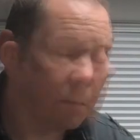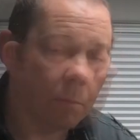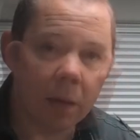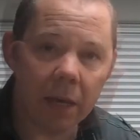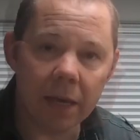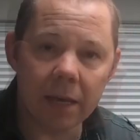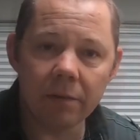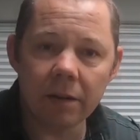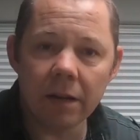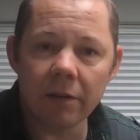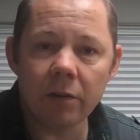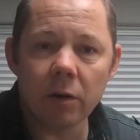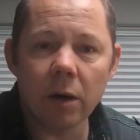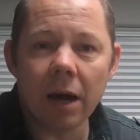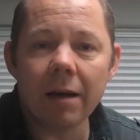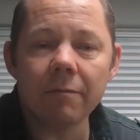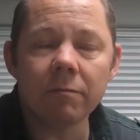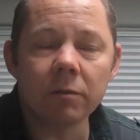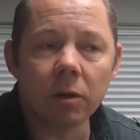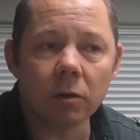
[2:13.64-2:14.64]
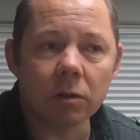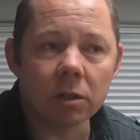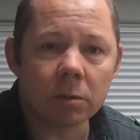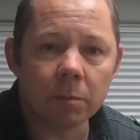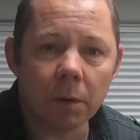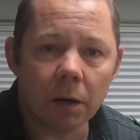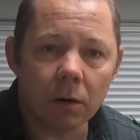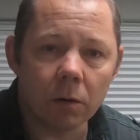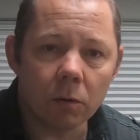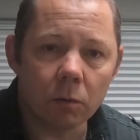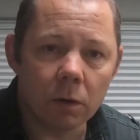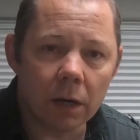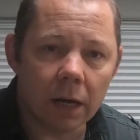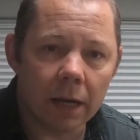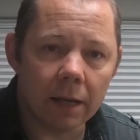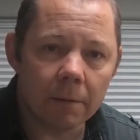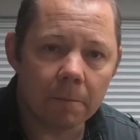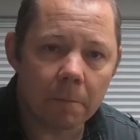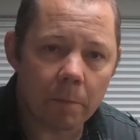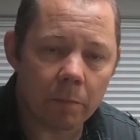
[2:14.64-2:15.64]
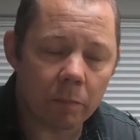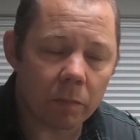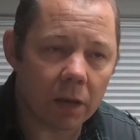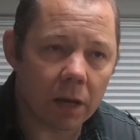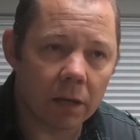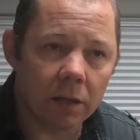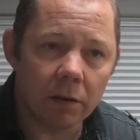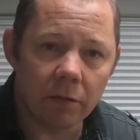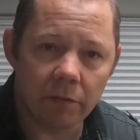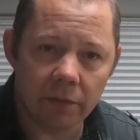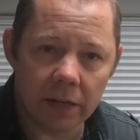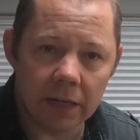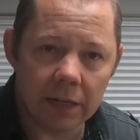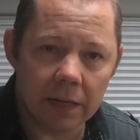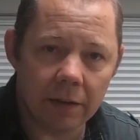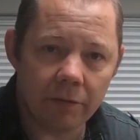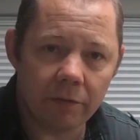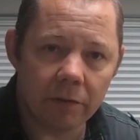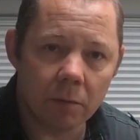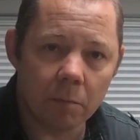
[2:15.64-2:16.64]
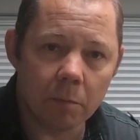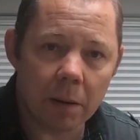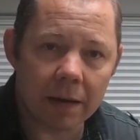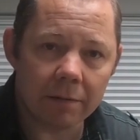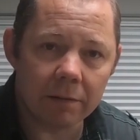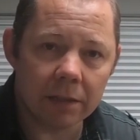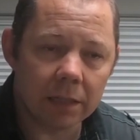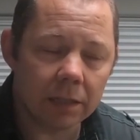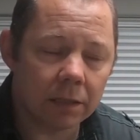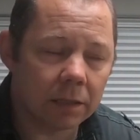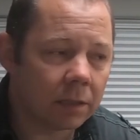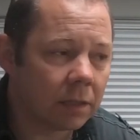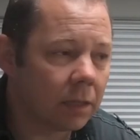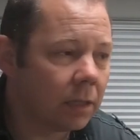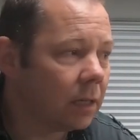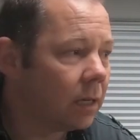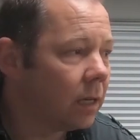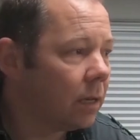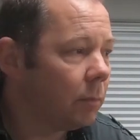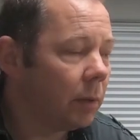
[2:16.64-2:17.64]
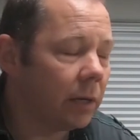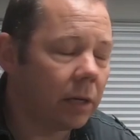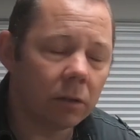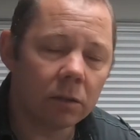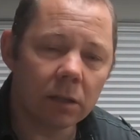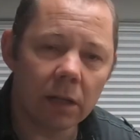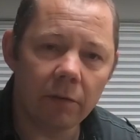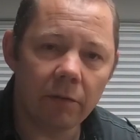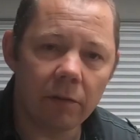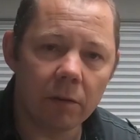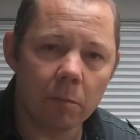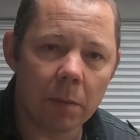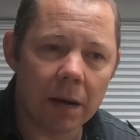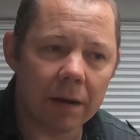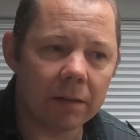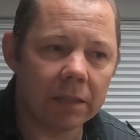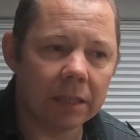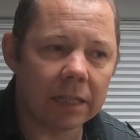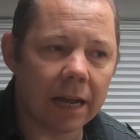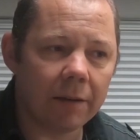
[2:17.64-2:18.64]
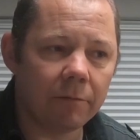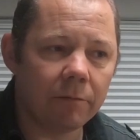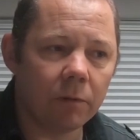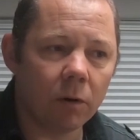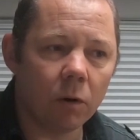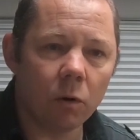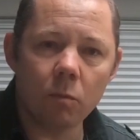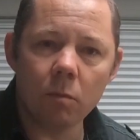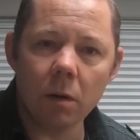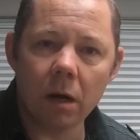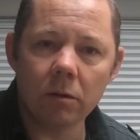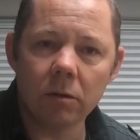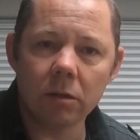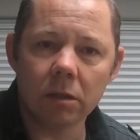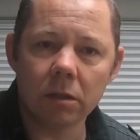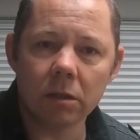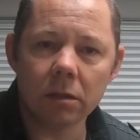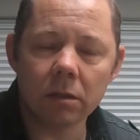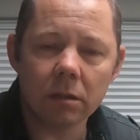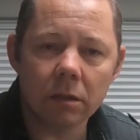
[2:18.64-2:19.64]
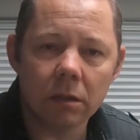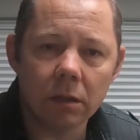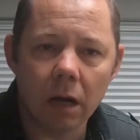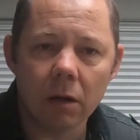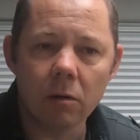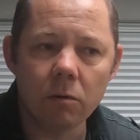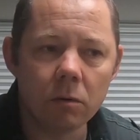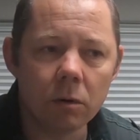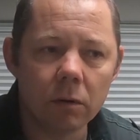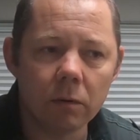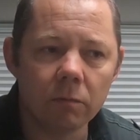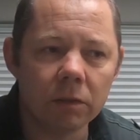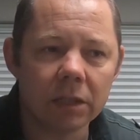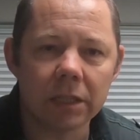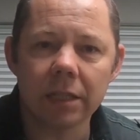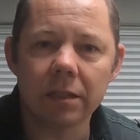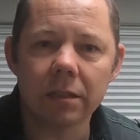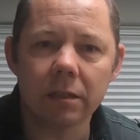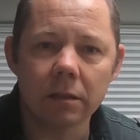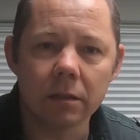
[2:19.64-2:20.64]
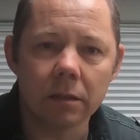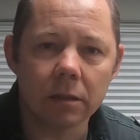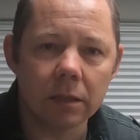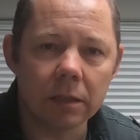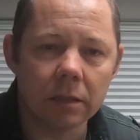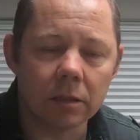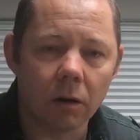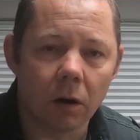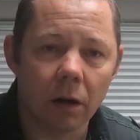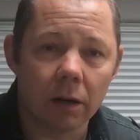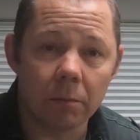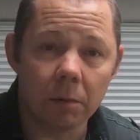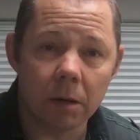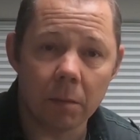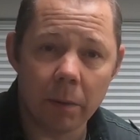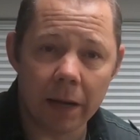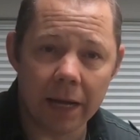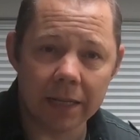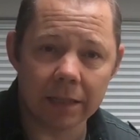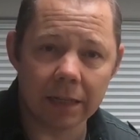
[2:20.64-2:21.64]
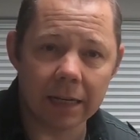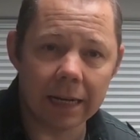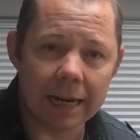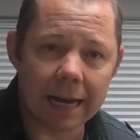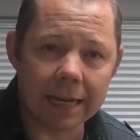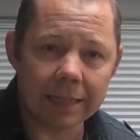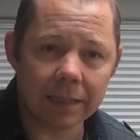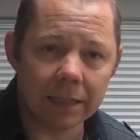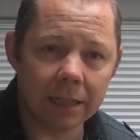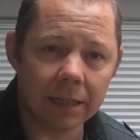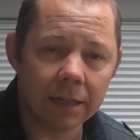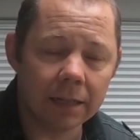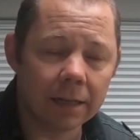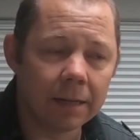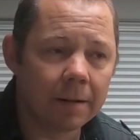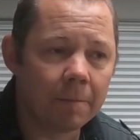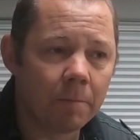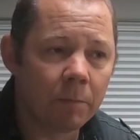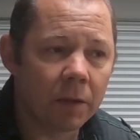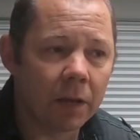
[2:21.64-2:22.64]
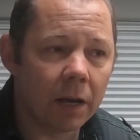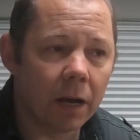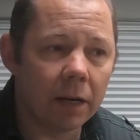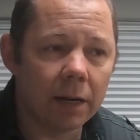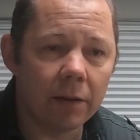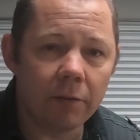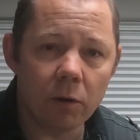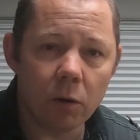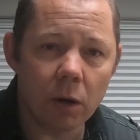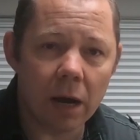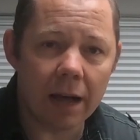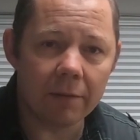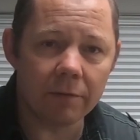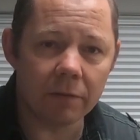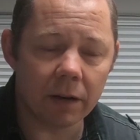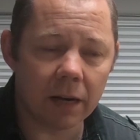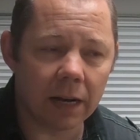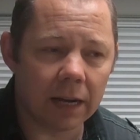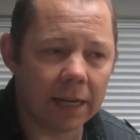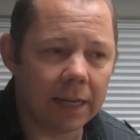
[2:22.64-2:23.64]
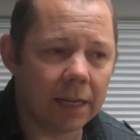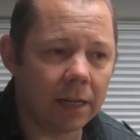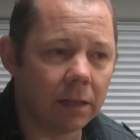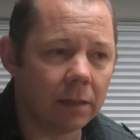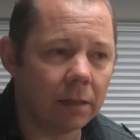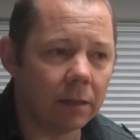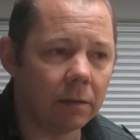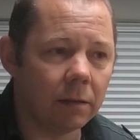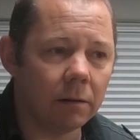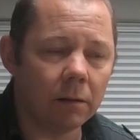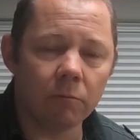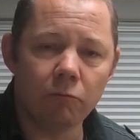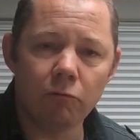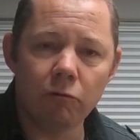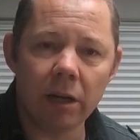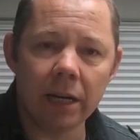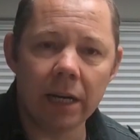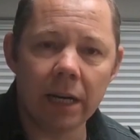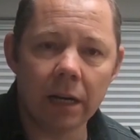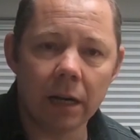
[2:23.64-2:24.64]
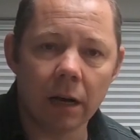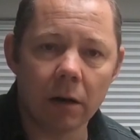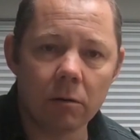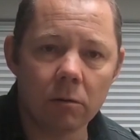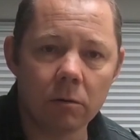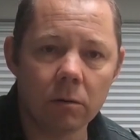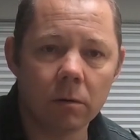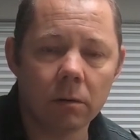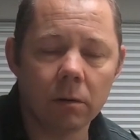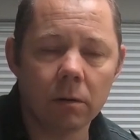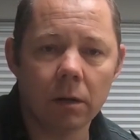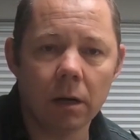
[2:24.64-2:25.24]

But even if you haven't got a smart alternator and you're fitting lithium batteries, because lithium batteries have almost no resistance inside them compared to lead acid, and if you have a really low